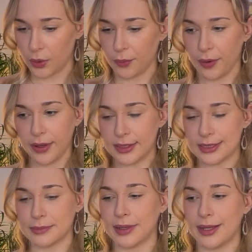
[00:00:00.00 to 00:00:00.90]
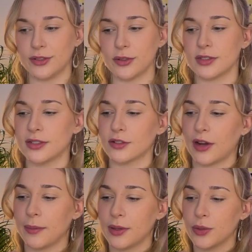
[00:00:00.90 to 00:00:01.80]
All right, my angels, let's
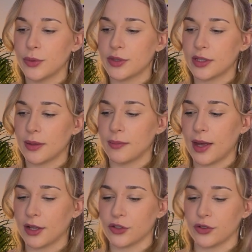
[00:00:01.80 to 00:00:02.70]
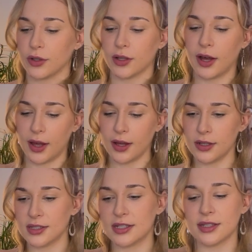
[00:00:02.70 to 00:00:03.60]
grab you some extra
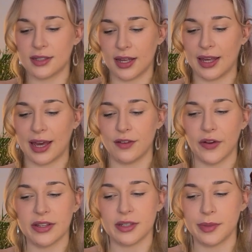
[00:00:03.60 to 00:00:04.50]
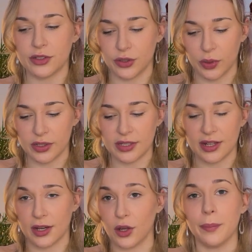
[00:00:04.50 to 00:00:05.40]
cards. This is, again, very similar to
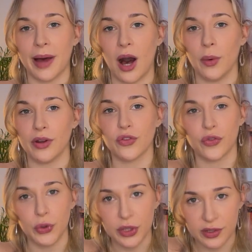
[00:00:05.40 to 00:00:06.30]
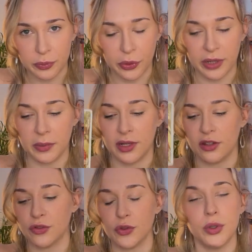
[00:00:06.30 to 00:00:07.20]
understanding your power. It's through disappointment,
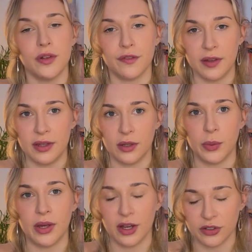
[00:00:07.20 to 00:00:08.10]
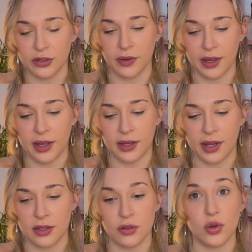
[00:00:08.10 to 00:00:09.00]
it's through defeat that we actually
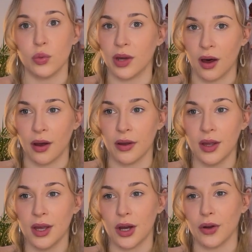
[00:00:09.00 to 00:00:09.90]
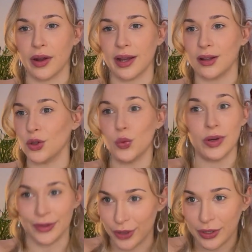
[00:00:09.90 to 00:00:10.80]
recognize who we are, all right, and who
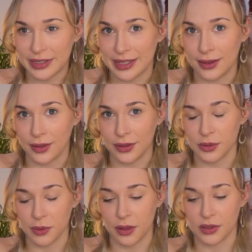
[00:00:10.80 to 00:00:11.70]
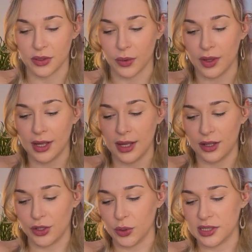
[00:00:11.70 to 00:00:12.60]
we're not either as well. So,
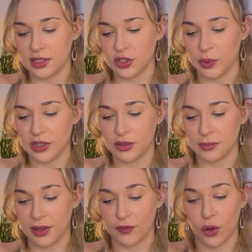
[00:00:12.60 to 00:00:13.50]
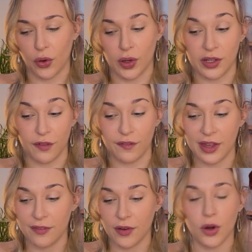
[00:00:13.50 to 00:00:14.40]
you know, a situation may have not gone in your
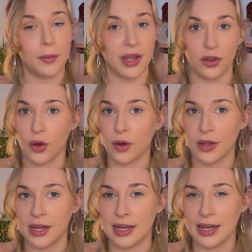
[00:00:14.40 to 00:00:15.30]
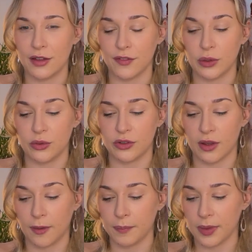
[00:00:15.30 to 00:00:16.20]
favor or may not in the near
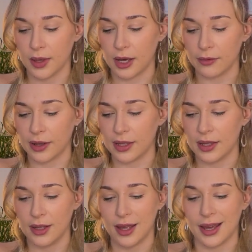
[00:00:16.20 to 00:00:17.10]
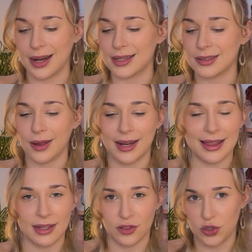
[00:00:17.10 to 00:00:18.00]
future, all right? Again, it's not
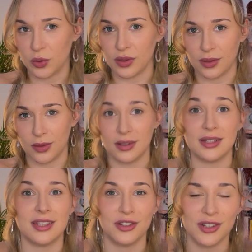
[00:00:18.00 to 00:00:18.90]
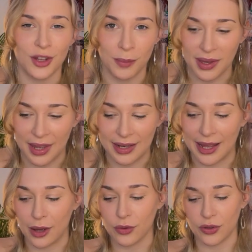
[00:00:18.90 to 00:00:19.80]
anything to do with the decision that you're making
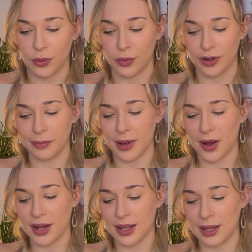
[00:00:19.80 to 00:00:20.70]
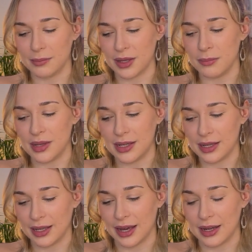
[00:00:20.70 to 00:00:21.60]
now, so don't worry about it. It may mean,
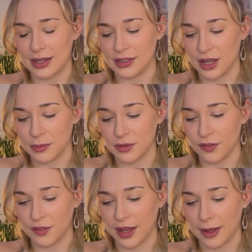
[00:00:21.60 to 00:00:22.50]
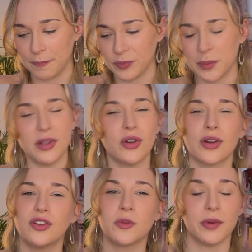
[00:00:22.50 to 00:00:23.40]
again, in terms of, like, I mean, you
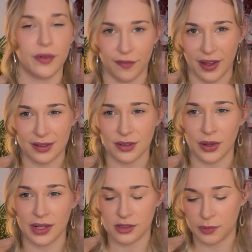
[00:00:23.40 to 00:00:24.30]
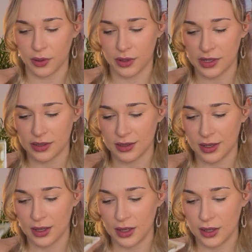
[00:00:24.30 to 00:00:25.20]
could just be reflecting on it, to be honest,
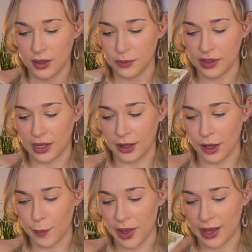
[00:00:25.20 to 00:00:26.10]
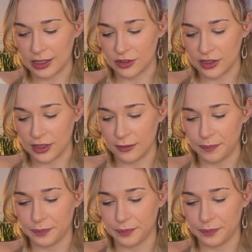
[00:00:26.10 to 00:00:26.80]
with that hermit energy.